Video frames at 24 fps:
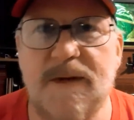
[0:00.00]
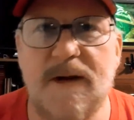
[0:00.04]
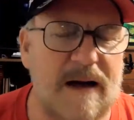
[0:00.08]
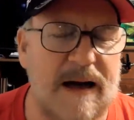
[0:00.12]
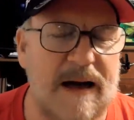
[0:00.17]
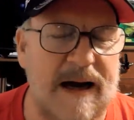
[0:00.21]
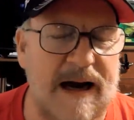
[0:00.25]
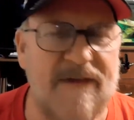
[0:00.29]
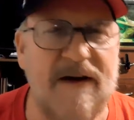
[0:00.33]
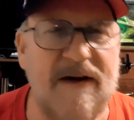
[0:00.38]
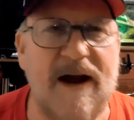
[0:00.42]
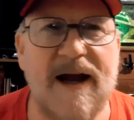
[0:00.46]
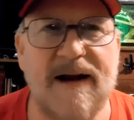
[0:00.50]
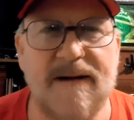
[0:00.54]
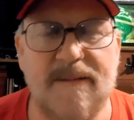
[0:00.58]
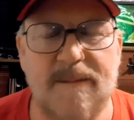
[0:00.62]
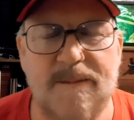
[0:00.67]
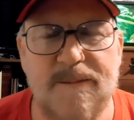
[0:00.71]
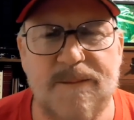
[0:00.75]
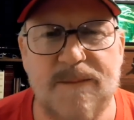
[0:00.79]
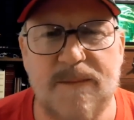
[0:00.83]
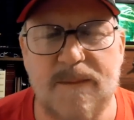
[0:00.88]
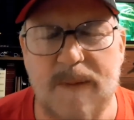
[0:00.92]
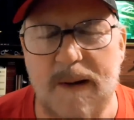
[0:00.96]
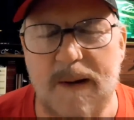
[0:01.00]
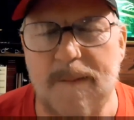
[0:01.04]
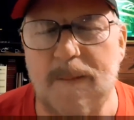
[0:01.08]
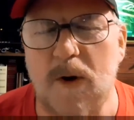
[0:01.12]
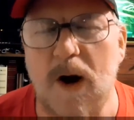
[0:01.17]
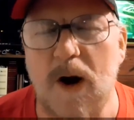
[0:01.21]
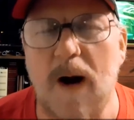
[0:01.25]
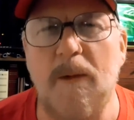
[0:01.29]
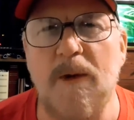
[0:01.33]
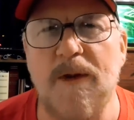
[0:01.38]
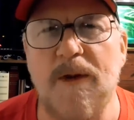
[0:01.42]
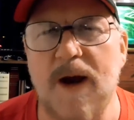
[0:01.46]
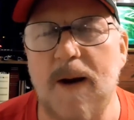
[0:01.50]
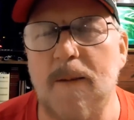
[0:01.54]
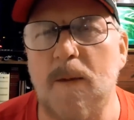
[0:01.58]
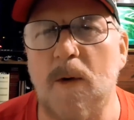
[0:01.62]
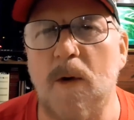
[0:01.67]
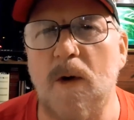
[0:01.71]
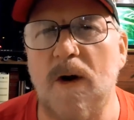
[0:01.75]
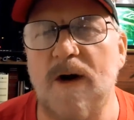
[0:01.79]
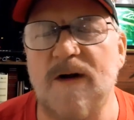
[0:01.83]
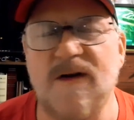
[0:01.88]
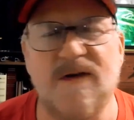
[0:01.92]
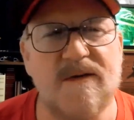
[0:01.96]
and I've had a problem with
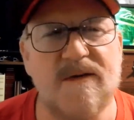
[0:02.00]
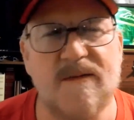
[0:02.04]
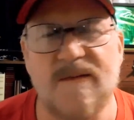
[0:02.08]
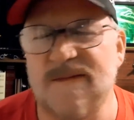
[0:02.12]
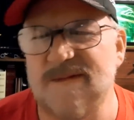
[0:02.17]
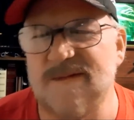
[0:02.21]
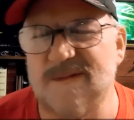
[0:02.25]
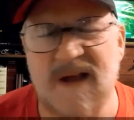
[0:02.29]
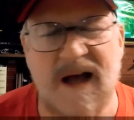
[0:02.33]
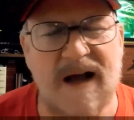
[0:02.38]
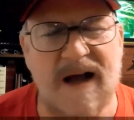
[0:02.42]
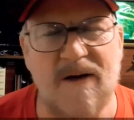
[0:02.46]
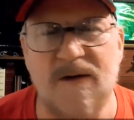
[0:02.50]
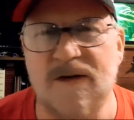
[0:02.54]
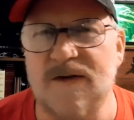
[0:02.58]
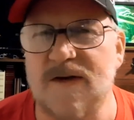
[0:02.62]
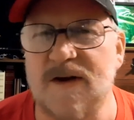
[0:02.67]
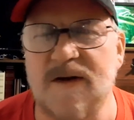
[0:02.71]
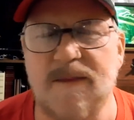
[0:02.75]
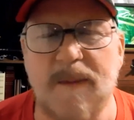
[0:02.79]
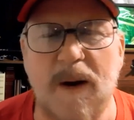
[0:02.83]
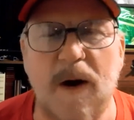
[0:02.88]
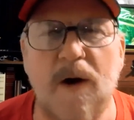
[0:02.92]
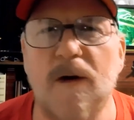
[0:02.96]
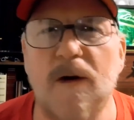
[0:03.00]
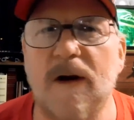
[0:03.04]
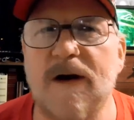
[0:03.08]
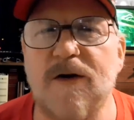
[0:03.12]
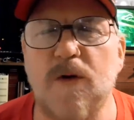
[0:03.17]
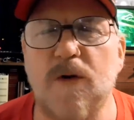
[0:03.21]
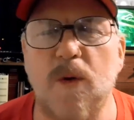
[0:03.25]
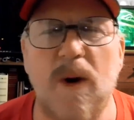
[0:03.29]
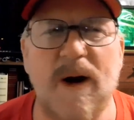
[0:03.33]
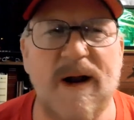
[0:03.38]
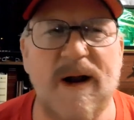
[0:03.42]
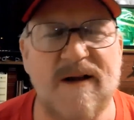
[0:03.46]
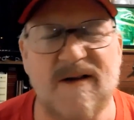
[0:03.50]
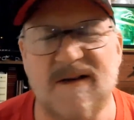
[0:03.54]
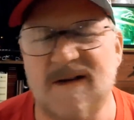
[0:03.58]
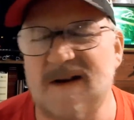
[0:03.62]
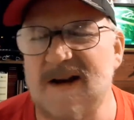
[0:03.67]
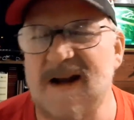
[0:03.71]
hemorrhoids, I don't know, since my early 20s.